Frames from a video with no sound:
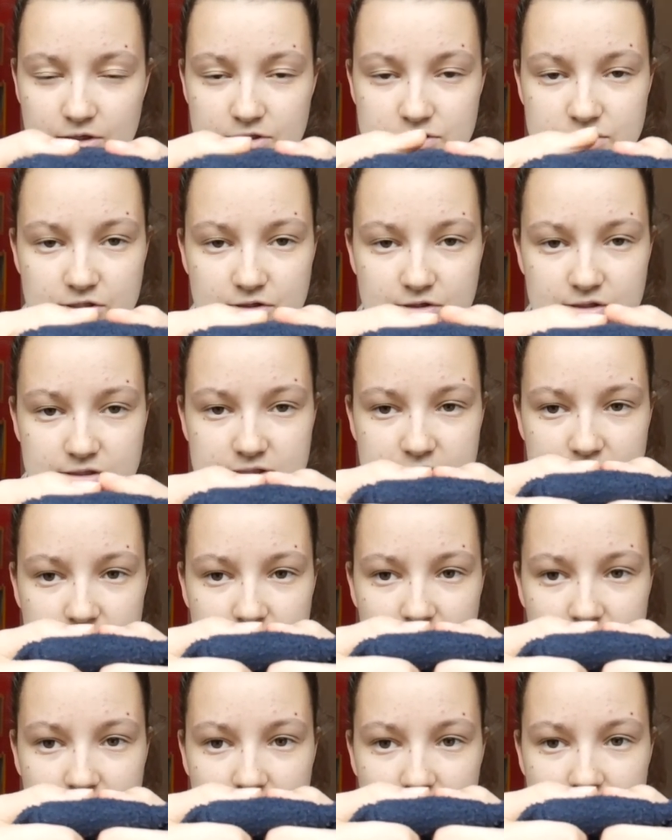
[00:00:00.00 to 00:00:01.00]
So you can
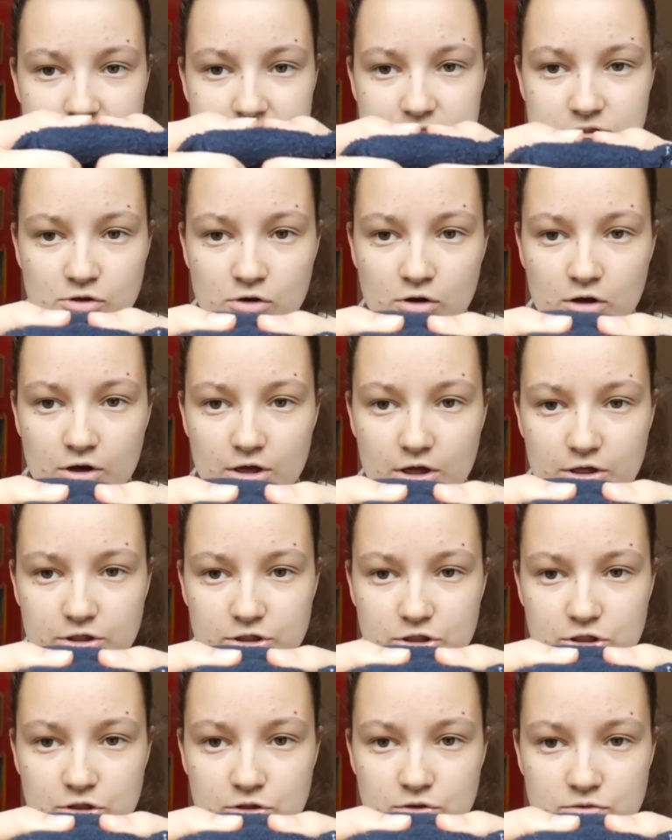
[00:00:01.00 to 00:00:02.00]
see like it's not a
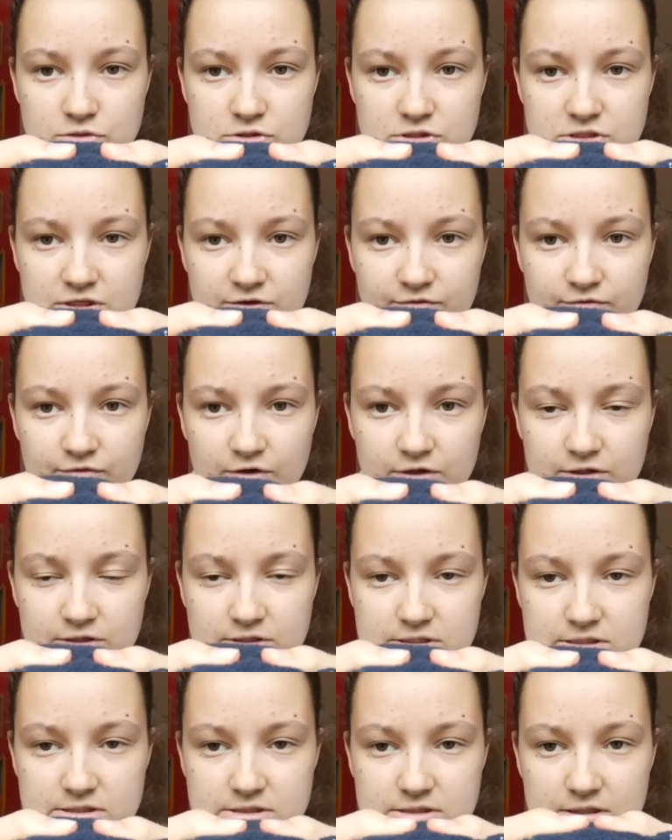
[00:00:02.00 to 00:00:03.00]
huge
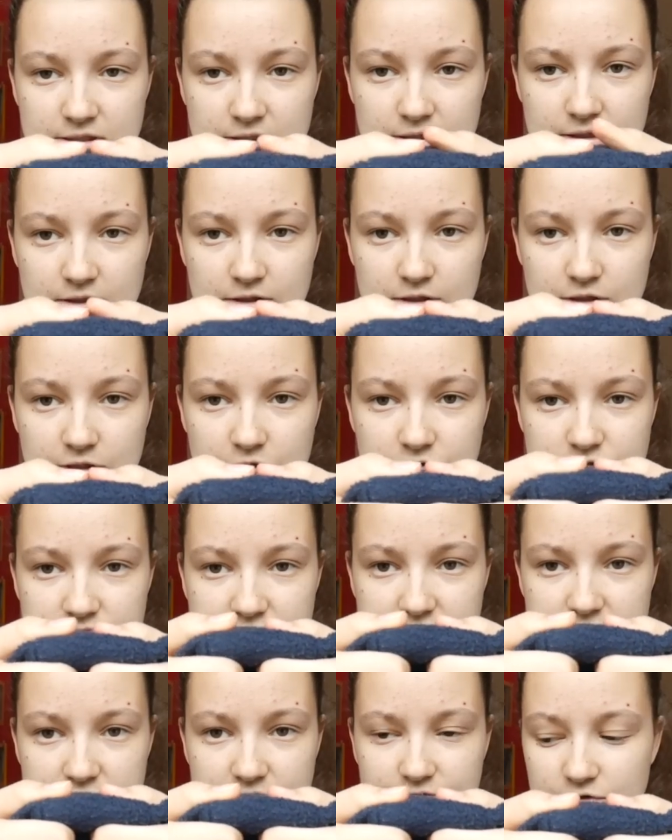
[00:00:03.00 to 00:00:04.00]
difference,
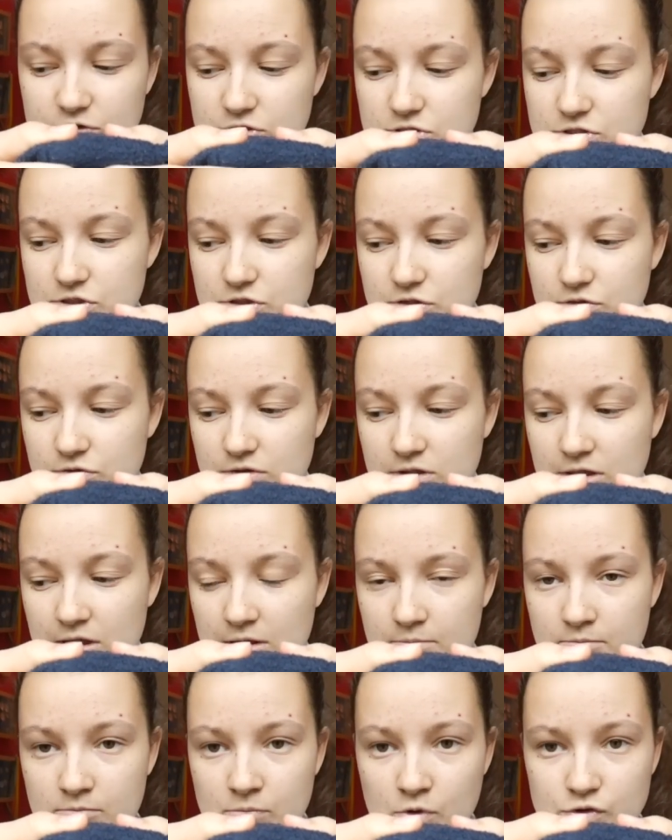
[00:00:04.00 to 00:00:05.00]
hugely different to
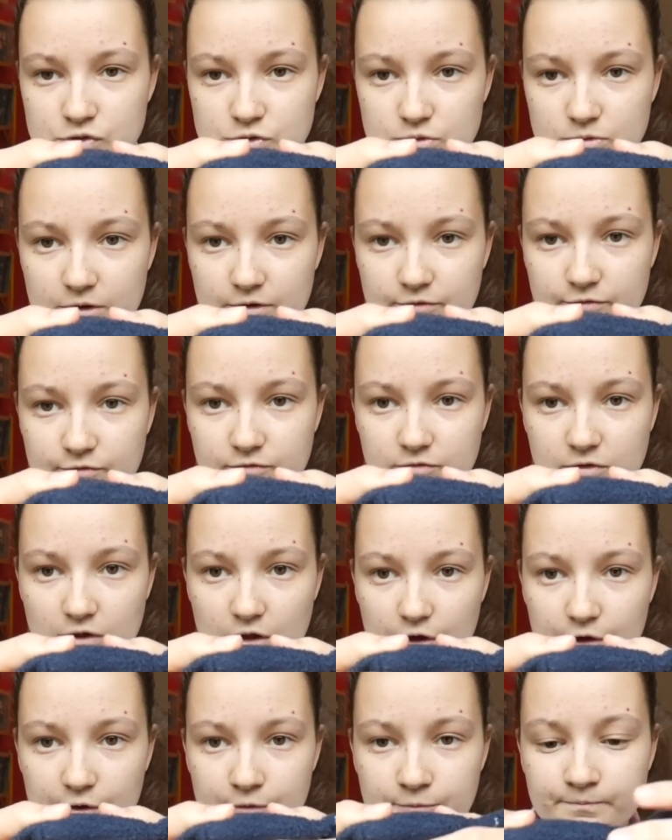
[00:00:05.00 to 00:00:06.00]
the moderate
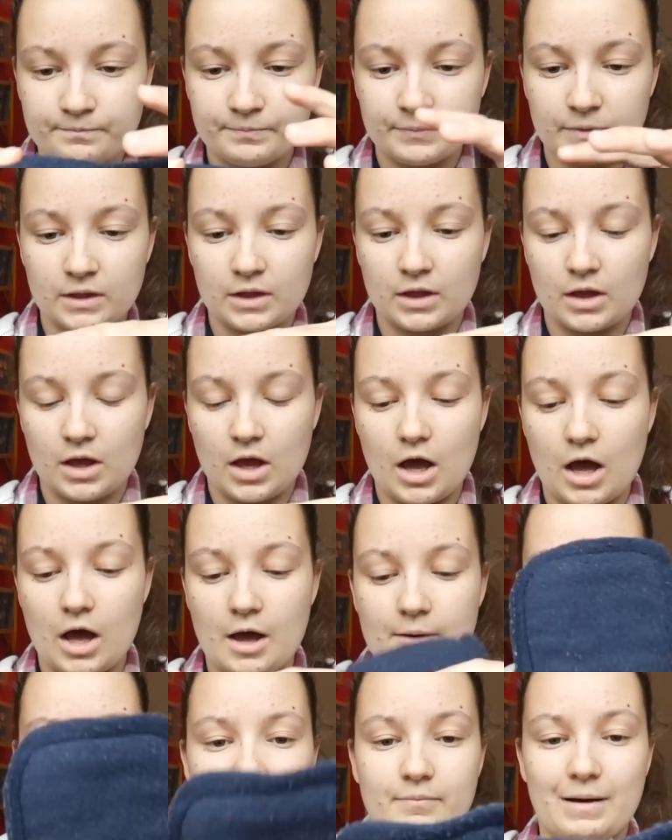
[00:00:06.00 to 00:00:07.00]
flow
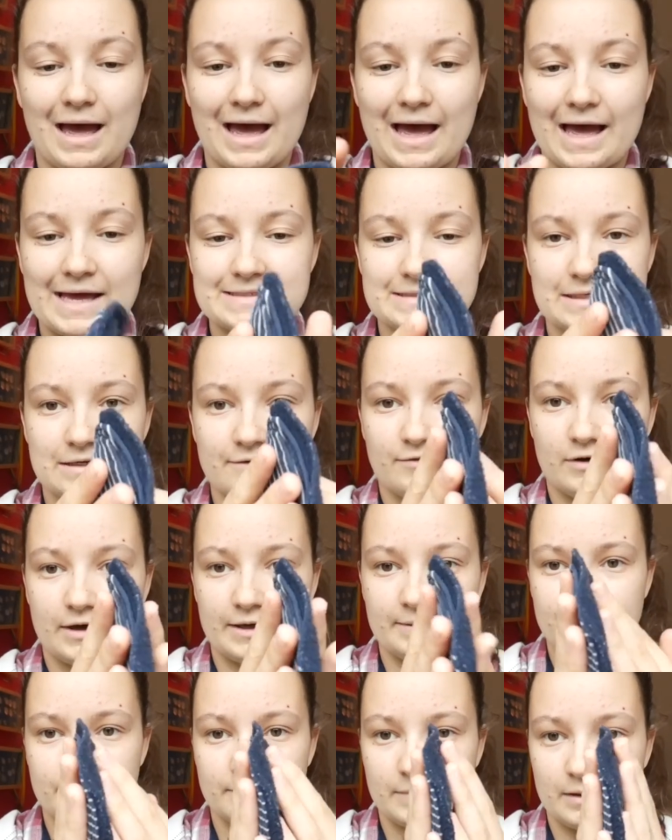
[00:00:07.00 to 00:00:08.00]
um, pad and if
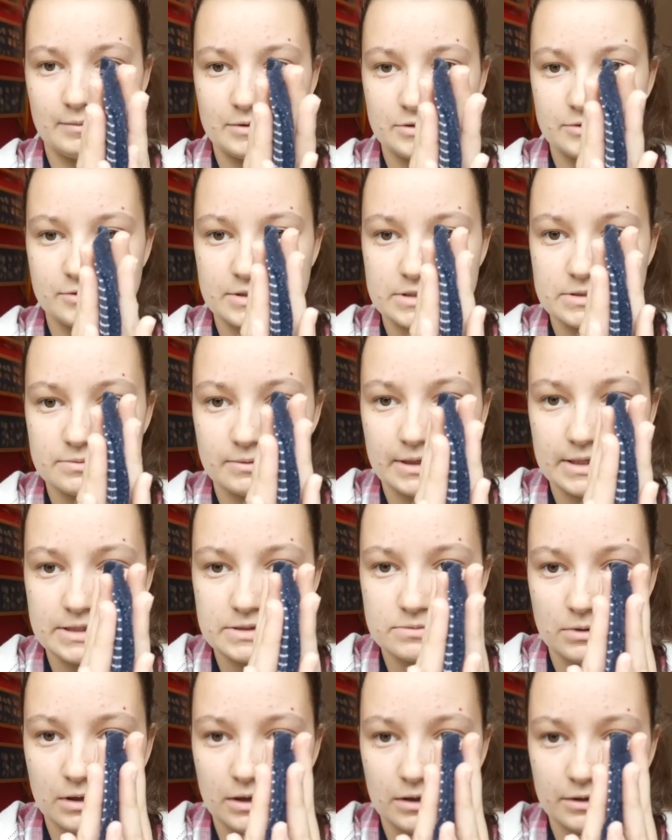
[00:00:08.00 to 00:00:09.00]
I maybe do it this way
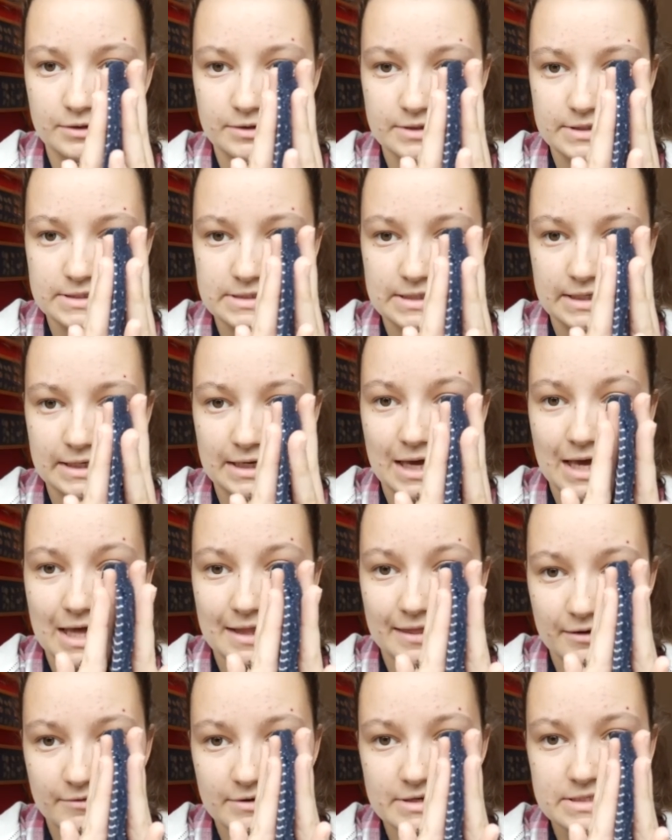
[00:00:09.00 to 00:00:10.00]
as well you can see
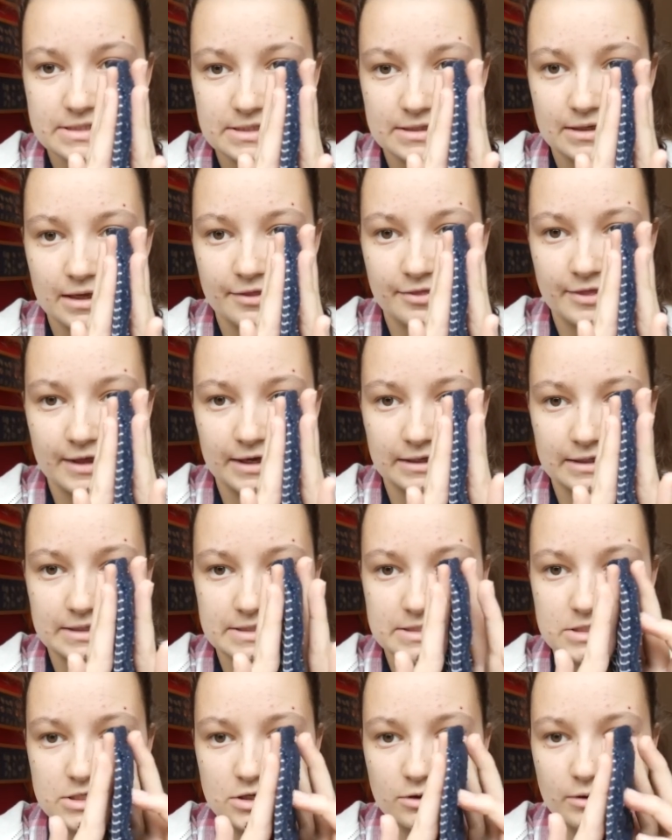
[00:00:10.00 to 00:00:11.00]
there is a
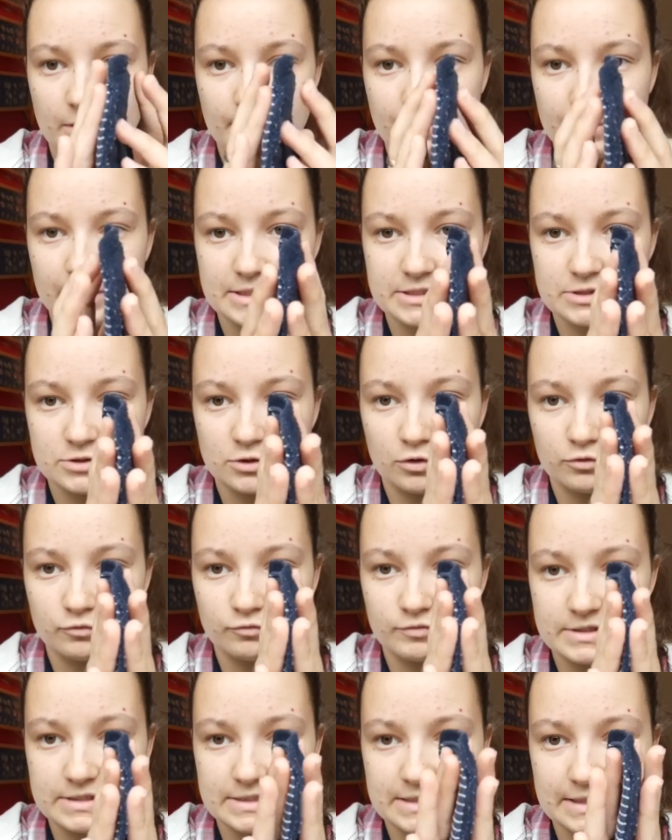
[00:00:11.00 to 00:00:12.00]
thickness to it but it's not
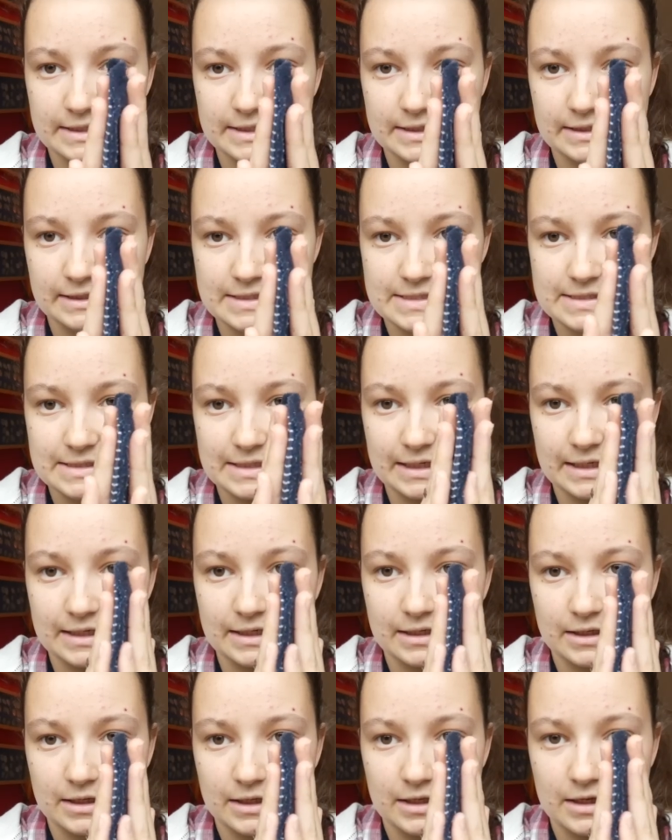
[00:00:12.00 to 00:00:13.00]
ridiculously